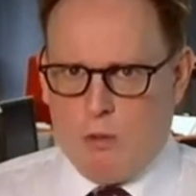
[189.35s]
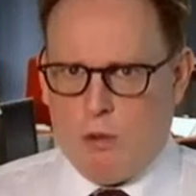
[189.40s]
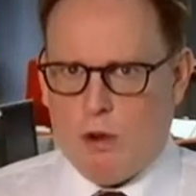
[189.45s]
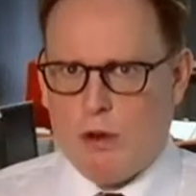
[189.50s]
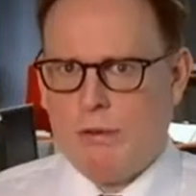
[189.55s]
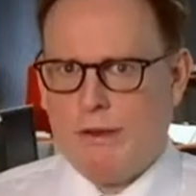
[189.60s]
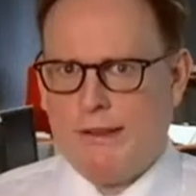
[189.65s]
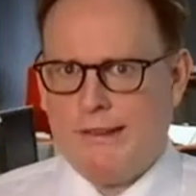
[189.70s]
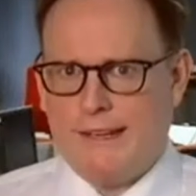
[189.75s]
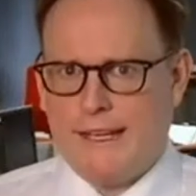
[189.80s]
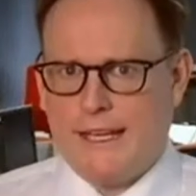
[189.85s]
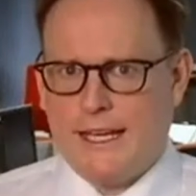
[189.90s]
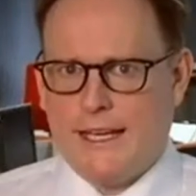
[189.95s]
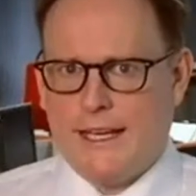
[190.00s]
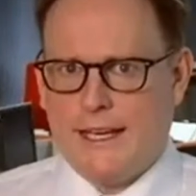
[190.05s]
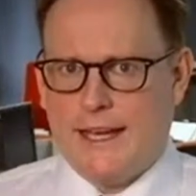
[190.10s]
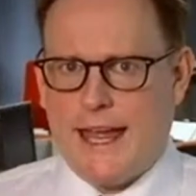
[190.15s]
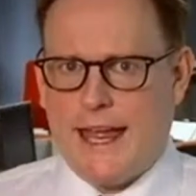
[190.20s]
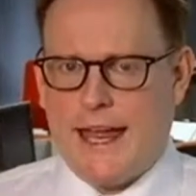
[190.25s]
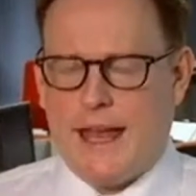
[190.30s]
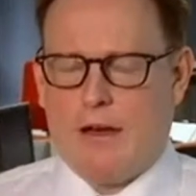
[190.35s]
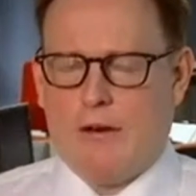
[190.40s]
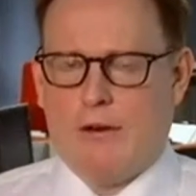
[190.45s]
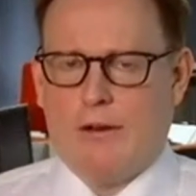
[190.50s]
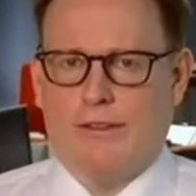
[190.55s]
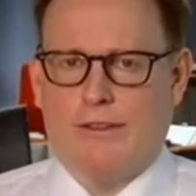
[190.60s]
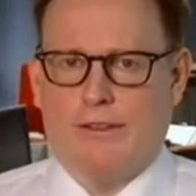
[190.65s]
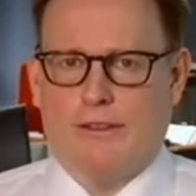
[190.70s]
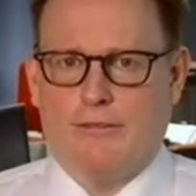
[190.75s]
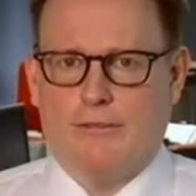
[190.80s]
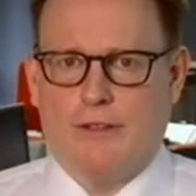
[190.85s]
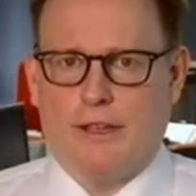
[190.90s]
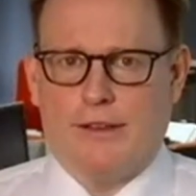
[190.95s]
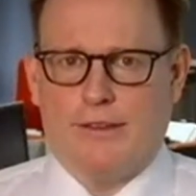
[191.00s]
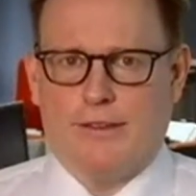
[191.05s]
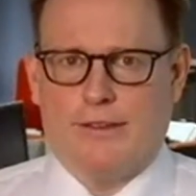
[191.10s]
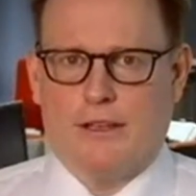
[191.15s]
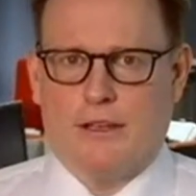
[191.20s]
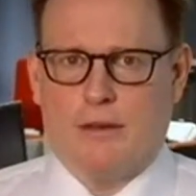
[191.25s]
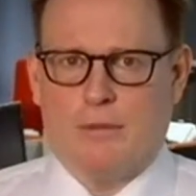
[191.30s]
What we're seeing now as the
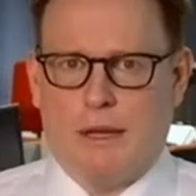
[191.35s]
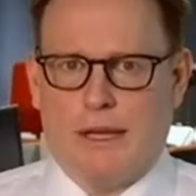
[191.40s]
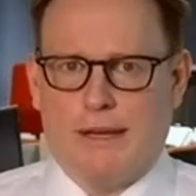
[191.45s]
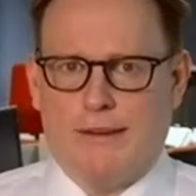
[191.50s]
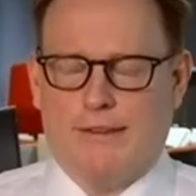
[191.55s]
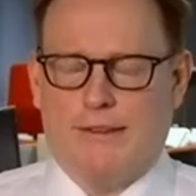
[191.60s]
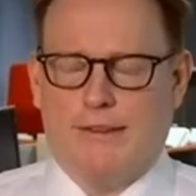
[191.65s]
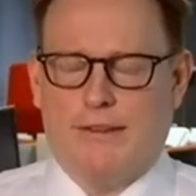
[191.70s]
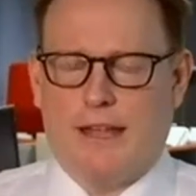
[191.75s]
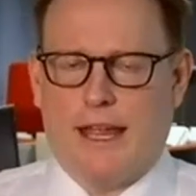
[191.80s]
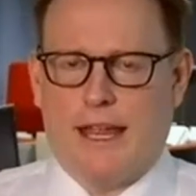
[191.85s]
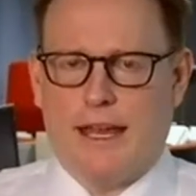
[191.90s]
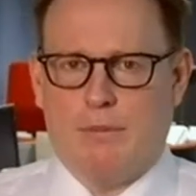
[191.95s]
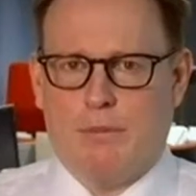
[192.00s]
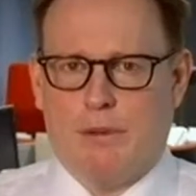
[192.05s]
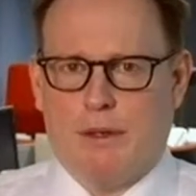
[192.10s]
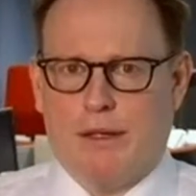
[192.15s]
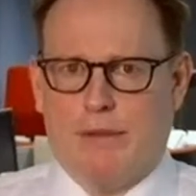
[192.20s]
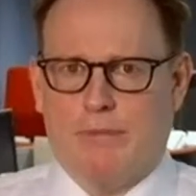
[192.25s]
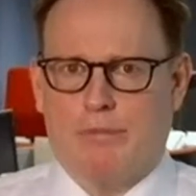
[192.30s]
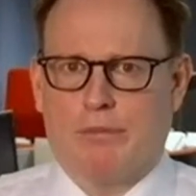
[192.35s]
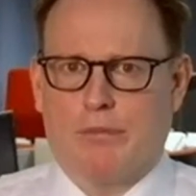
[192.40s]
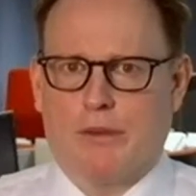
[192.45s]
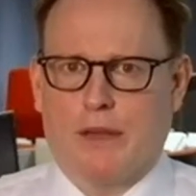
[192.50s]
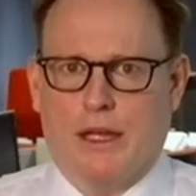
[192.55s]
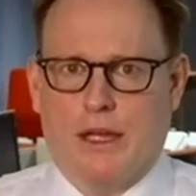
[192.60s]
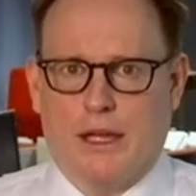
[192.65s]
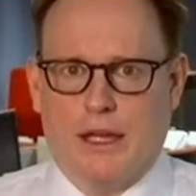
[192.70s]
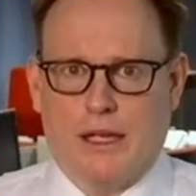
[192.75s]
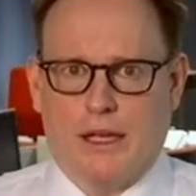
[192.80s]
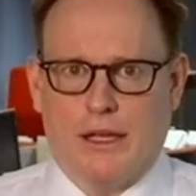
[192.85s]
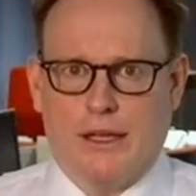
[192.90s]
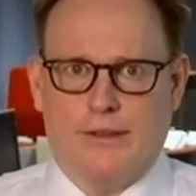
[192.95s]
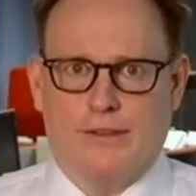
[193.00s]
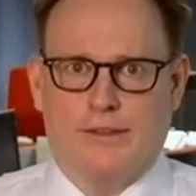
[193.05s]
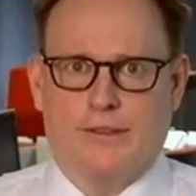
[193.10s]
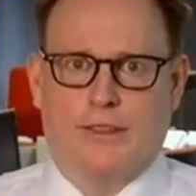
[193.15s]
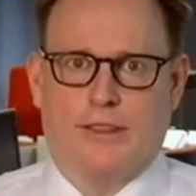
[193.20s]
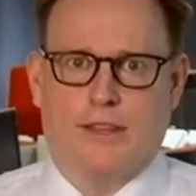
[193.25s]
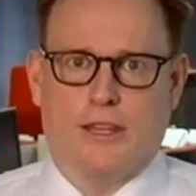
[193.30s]
Fed has commenced taper
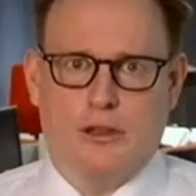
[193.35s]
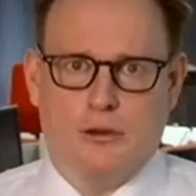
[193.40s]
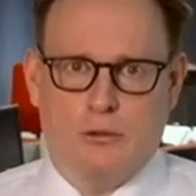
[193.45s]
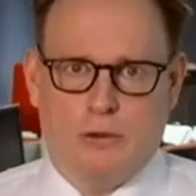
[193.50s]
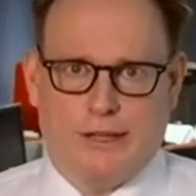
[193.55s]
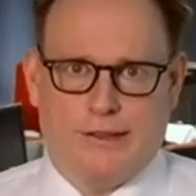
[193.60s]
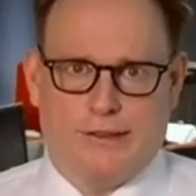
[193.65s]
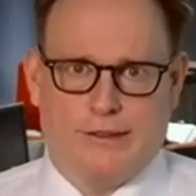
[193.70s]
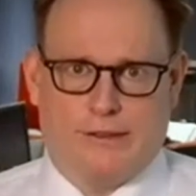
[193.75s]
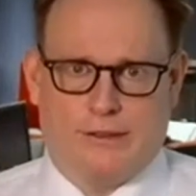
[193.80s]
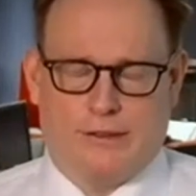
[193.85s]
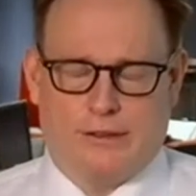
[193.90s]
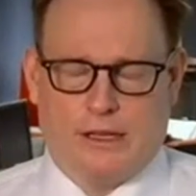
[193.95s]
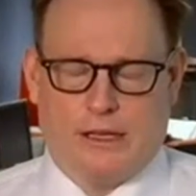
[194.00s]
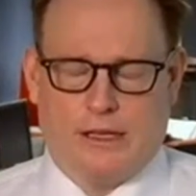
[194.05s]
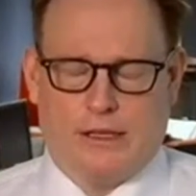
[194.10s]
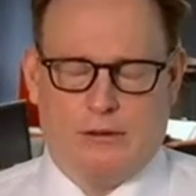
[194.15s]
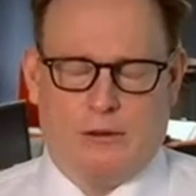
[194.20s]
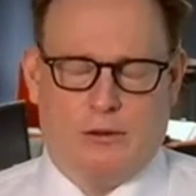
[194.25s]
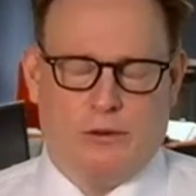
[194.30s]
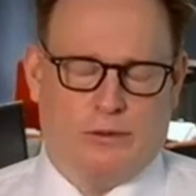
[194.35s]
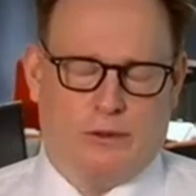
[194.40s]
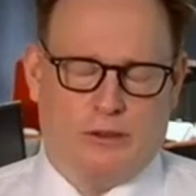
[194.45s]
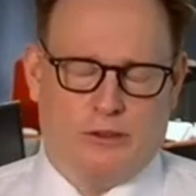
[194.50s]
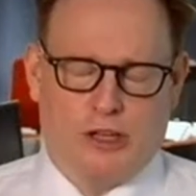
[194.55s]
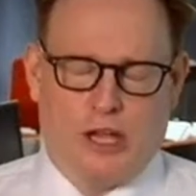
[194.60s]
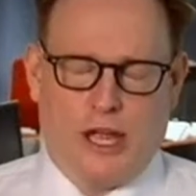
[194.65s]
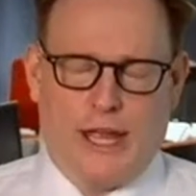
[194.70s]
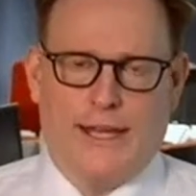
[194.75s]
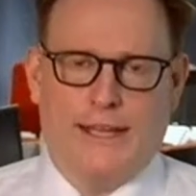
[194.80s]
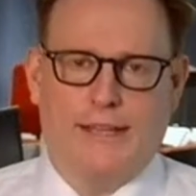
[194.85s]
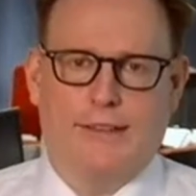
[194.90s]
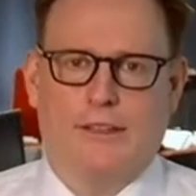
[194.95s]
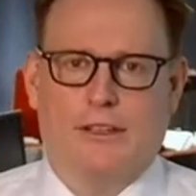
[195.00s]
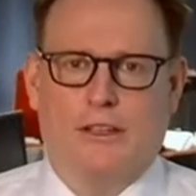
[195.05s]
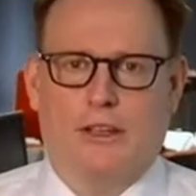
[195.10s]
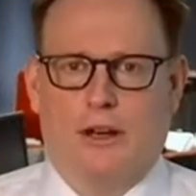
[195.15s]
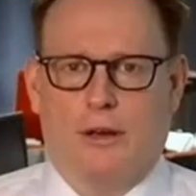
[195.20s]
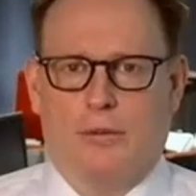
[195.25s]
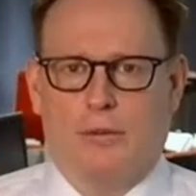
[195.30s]
is the US, or the
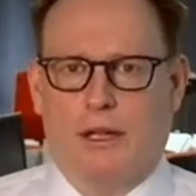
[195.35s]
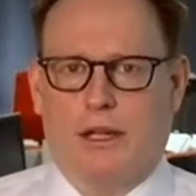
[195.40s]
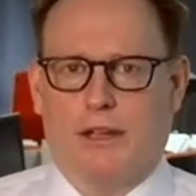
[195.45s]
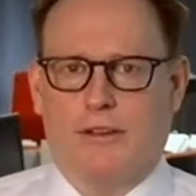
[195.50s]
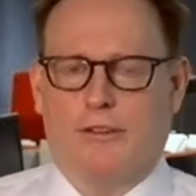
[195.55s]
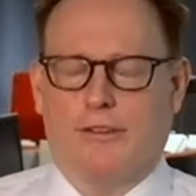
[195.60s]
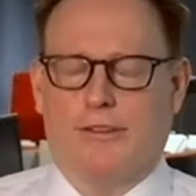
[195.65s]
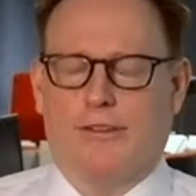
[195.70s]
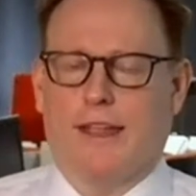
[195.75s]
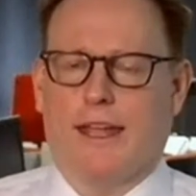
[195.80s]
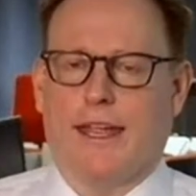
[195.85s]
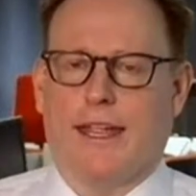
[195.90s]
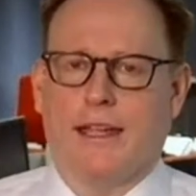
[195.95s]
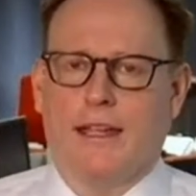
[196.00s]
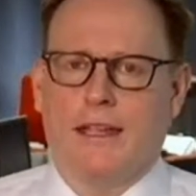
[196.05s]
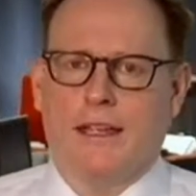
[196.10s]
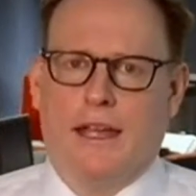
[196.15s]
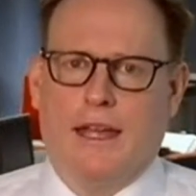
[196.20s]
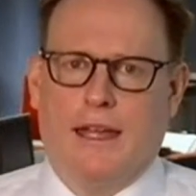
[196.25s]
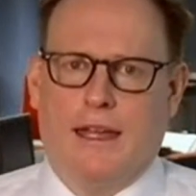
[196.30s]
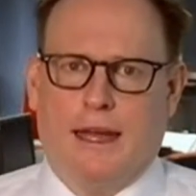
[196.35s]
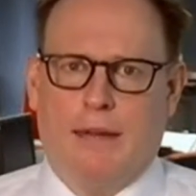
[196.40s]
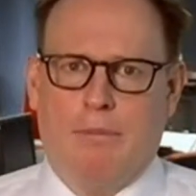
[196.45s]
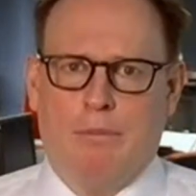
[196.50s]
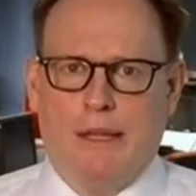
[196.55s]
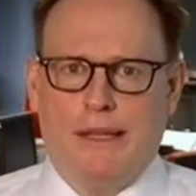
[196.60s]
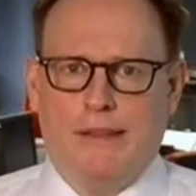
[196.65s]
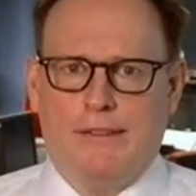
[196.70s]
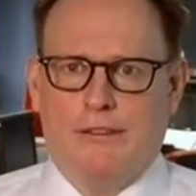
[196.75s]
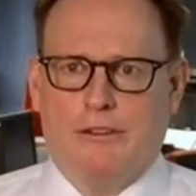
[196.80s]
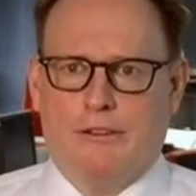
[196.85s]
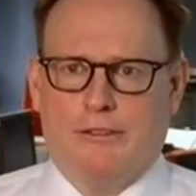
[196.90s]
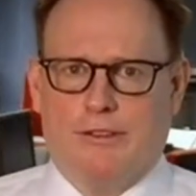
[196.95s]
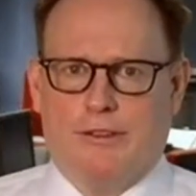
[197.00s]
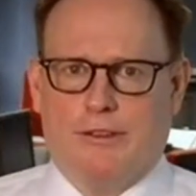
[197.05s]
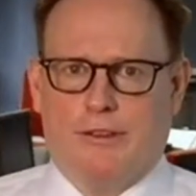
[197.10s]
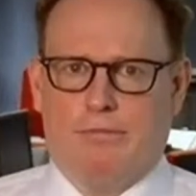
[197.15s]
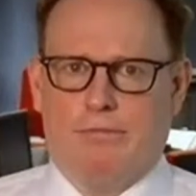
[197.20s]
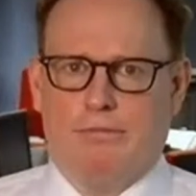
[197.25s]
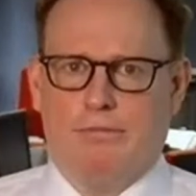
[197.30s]
Chinese economy, I should say, appears to have